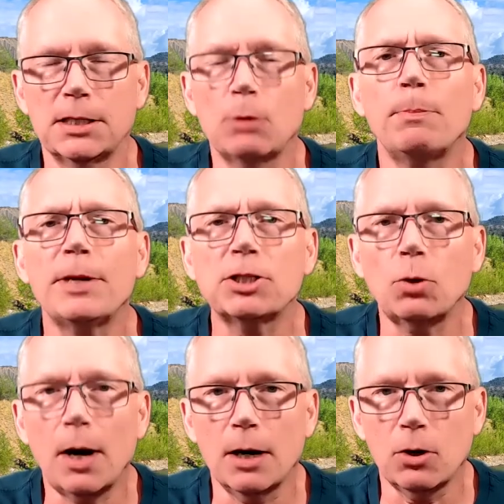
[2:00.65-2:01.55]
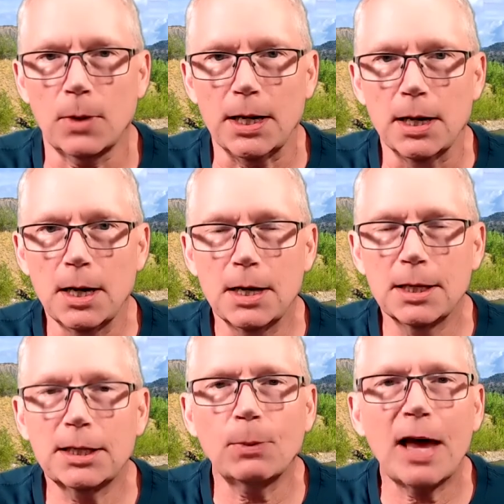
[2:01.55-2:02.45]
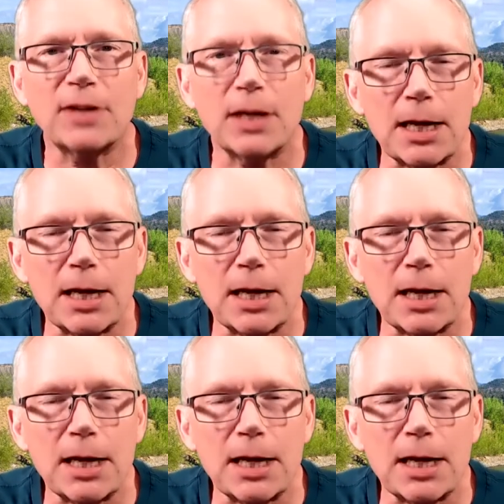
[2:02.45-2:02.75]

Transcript: they will be so hungry that they will have to